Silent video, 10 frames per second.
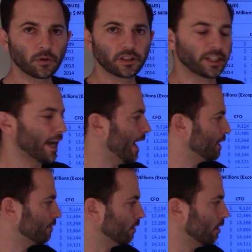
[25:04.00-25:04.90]
with the
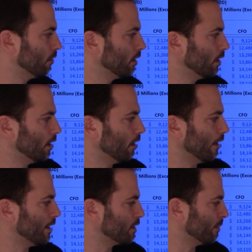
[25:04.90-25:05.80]
cash flow. All
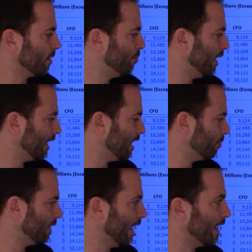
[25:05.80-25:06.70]
right, so I'm going to pick
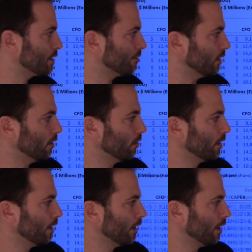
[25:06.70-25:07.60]
up cash flow
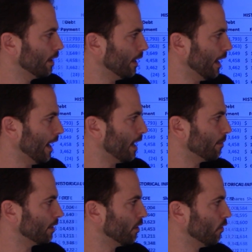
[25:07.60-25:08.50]
and I'm
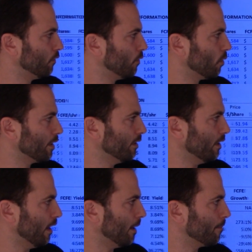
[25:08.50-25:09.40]
going to go forward in
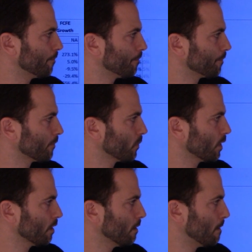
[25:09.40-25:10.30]
time.
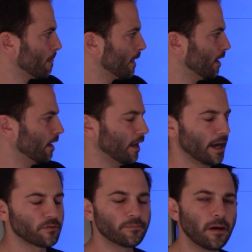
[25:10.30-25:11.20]

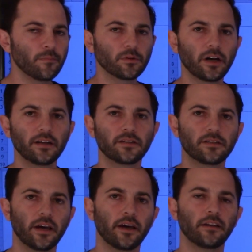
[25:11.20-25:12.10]
And remember I
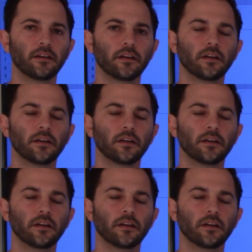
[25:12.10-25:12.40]
said